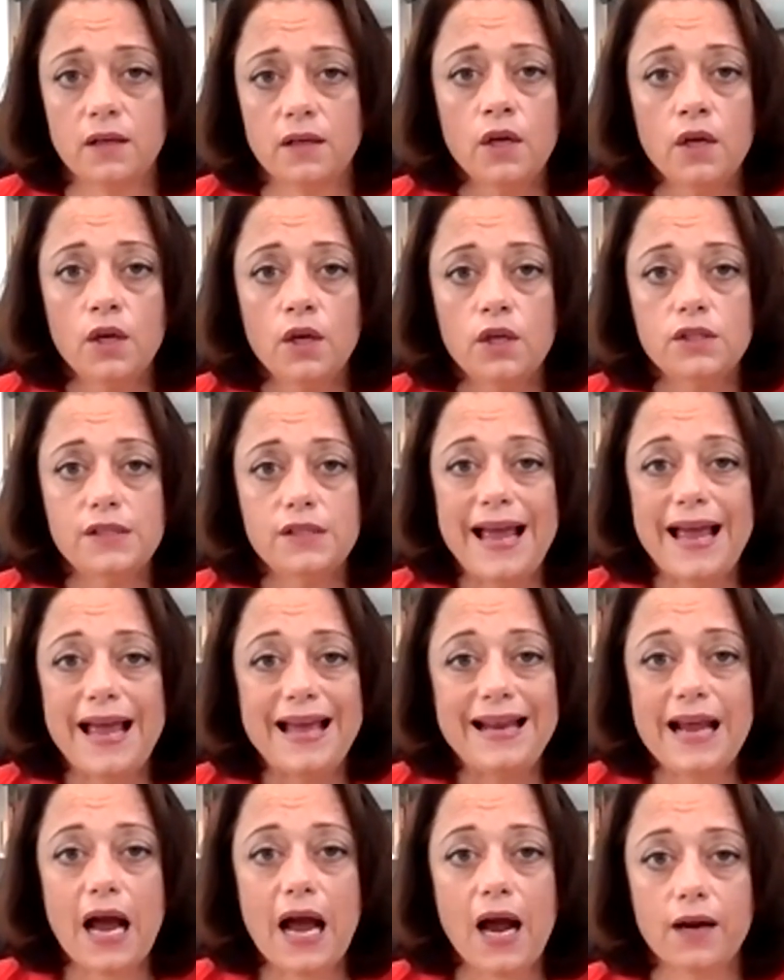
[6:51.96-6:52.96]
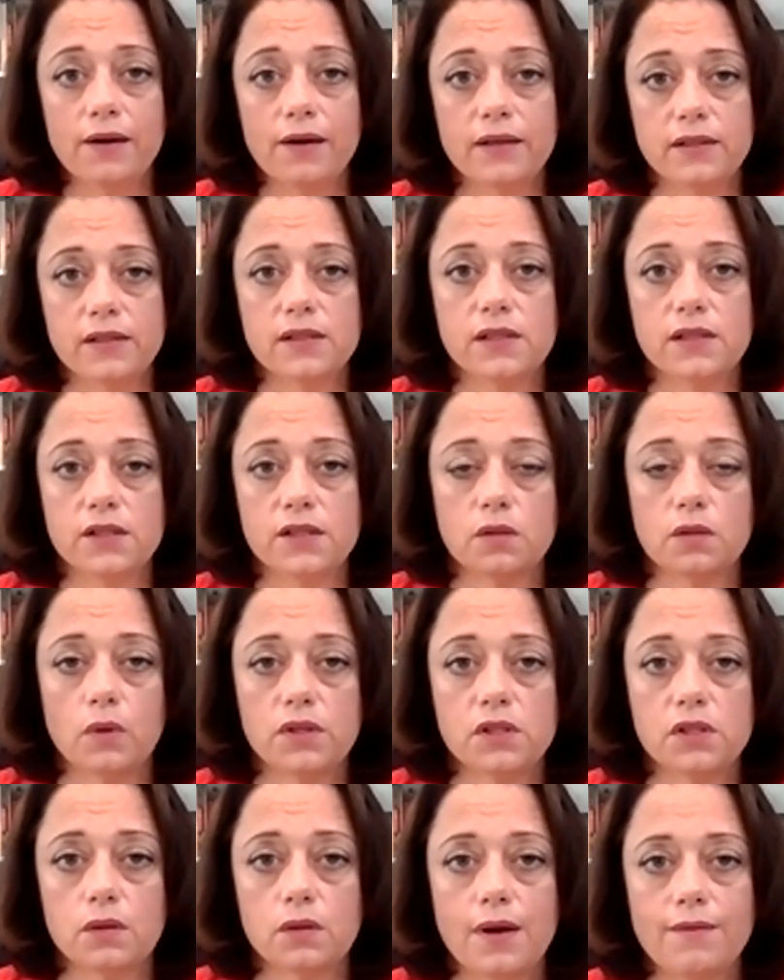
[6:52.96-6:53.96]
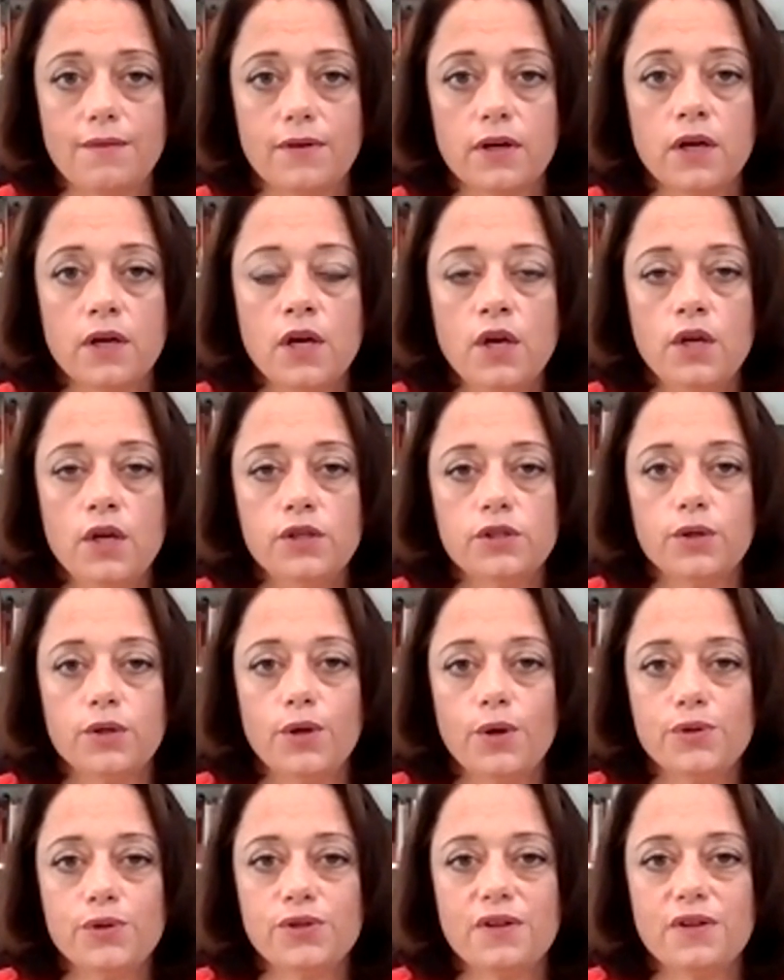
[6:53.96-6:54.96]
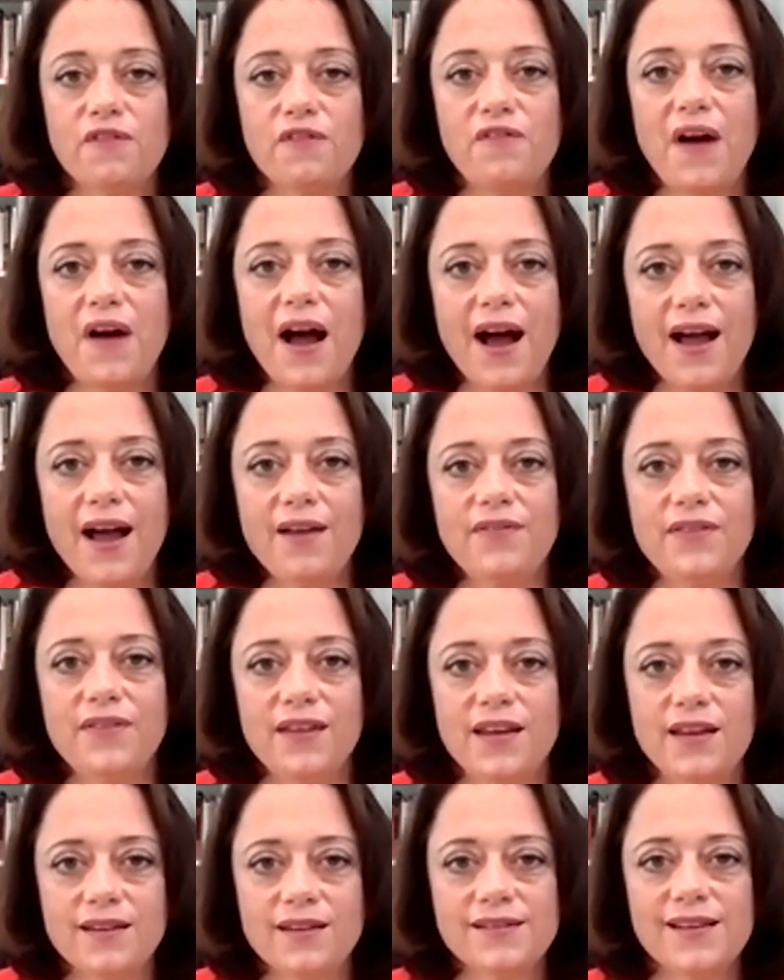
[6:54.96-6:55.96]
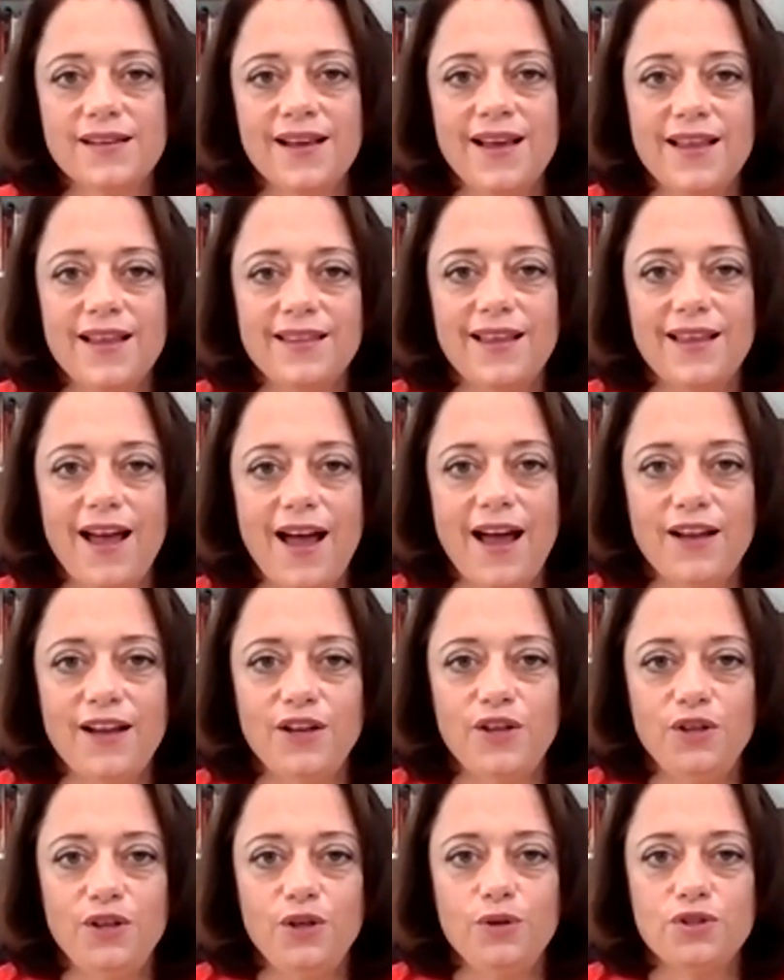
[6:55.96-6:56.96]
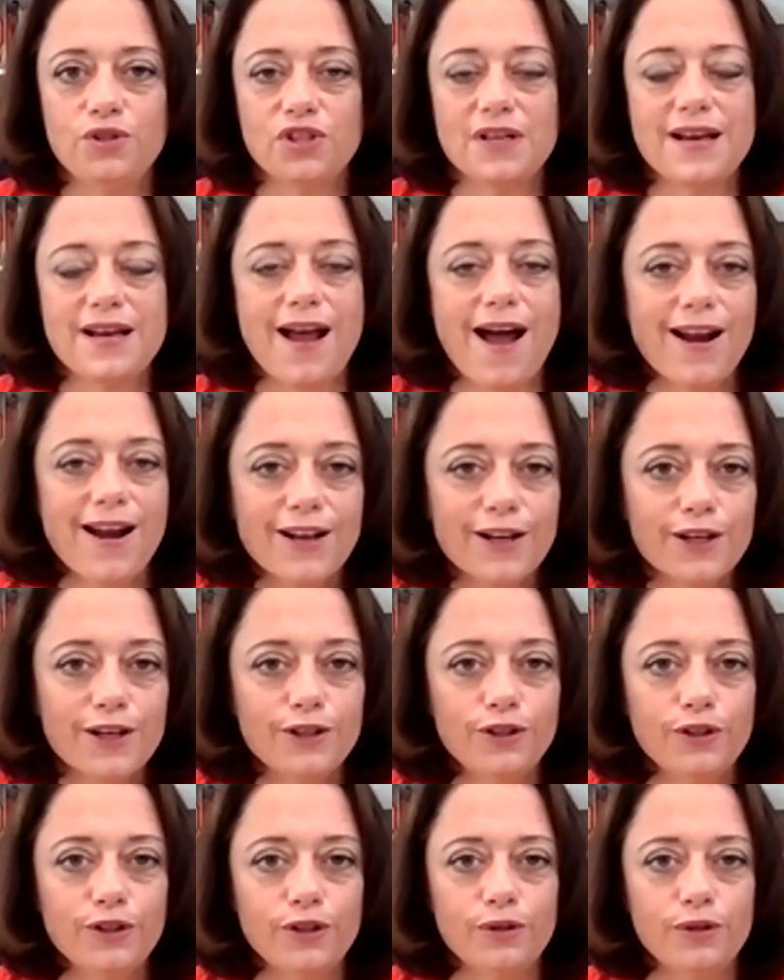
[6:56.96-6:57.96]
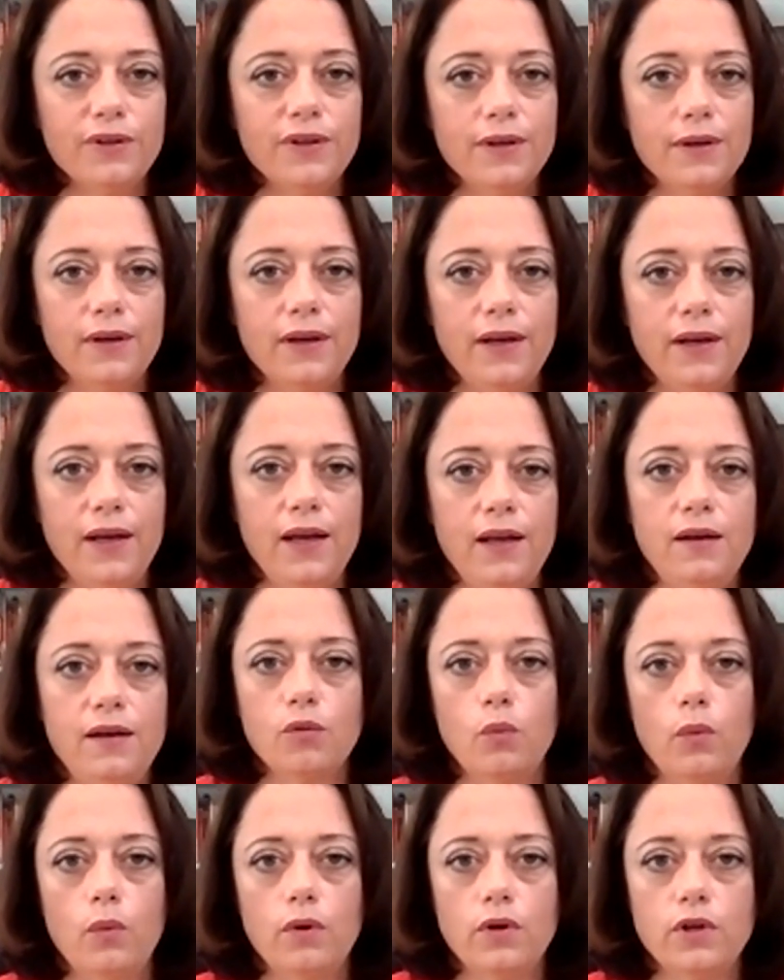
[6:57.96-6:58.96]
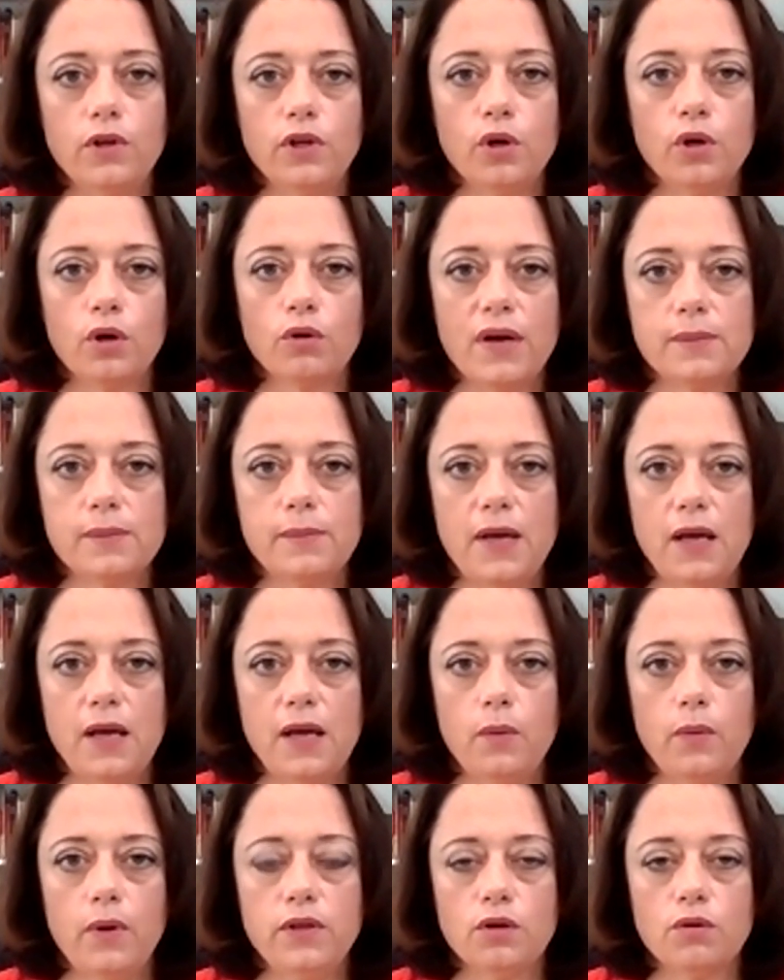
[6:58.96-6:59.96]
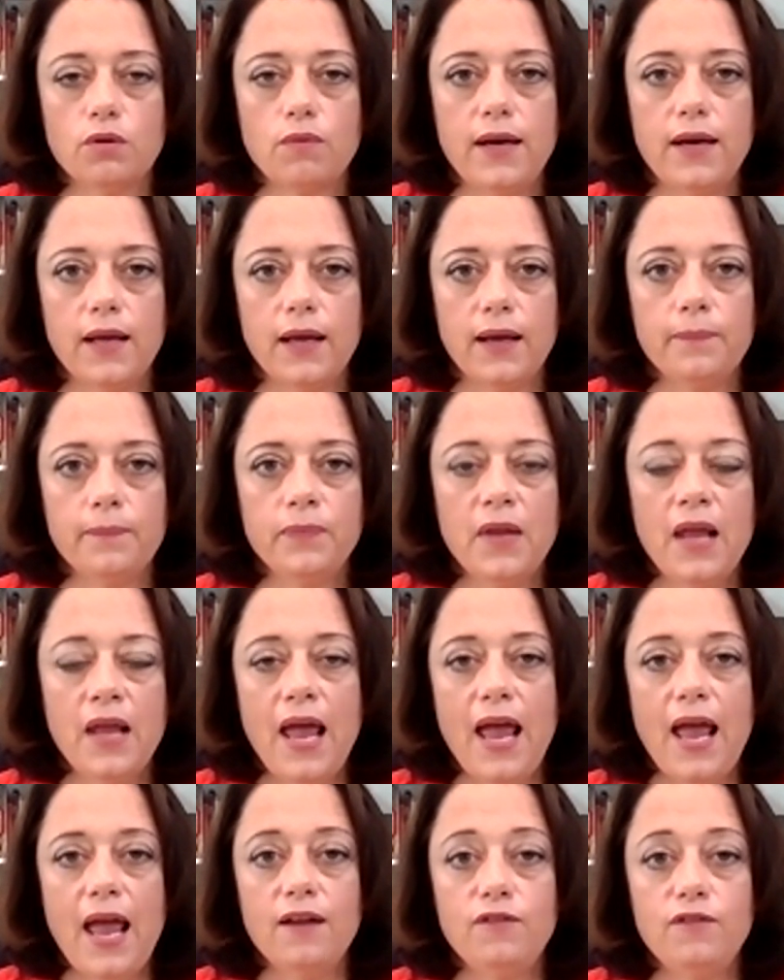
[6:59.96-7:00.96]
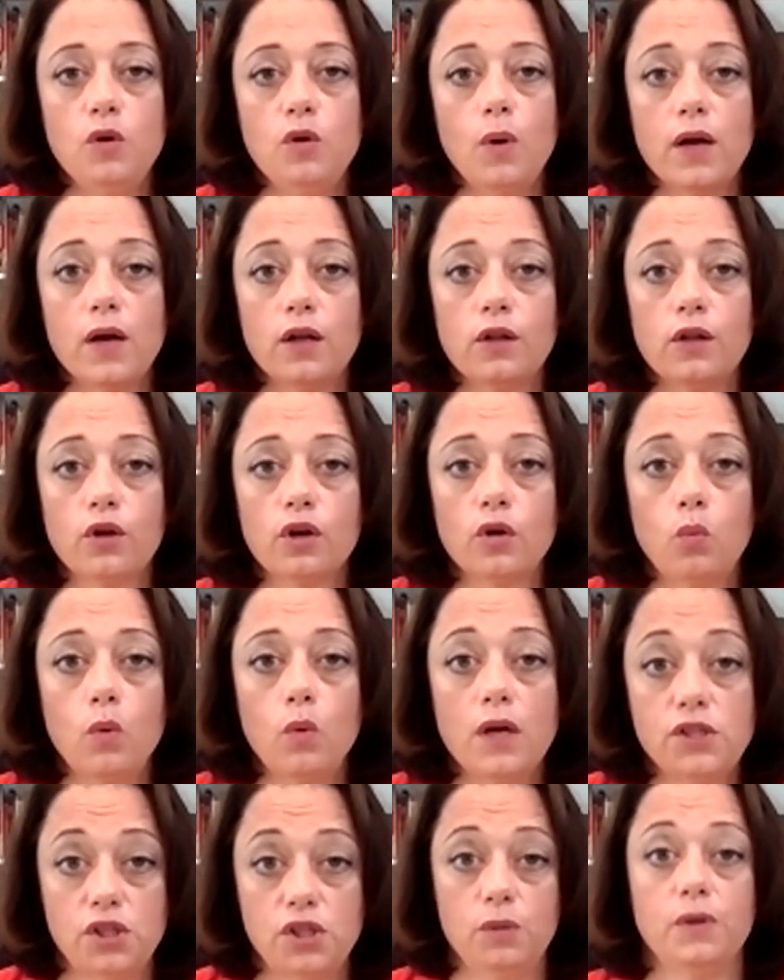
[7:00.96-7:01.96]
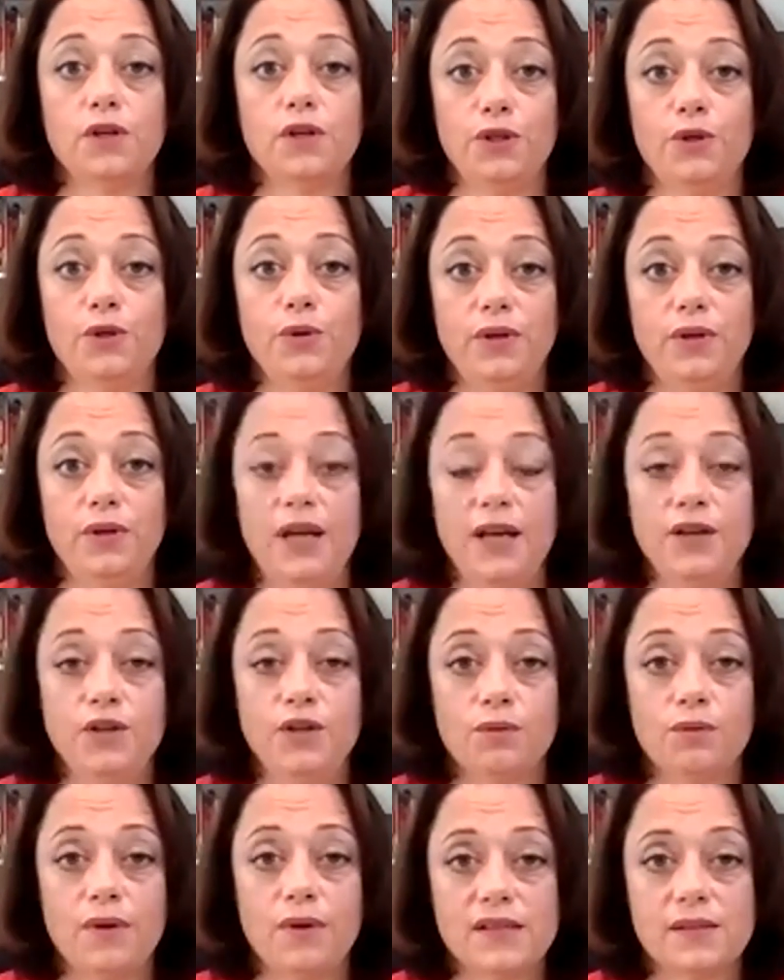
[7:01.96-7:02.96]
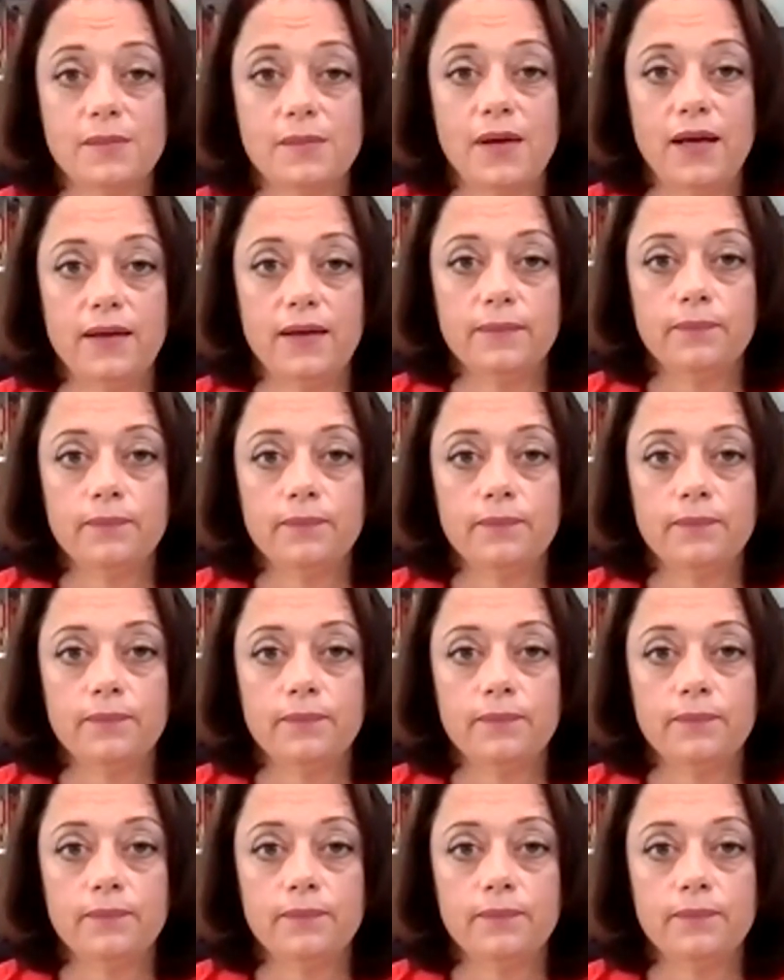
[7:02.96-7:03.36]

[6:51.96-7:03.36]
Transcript: to any hiring decision whatsoever. So those are the 5 things that you should not include in your resume when you're writing it. And if you want to learn what to include in your resume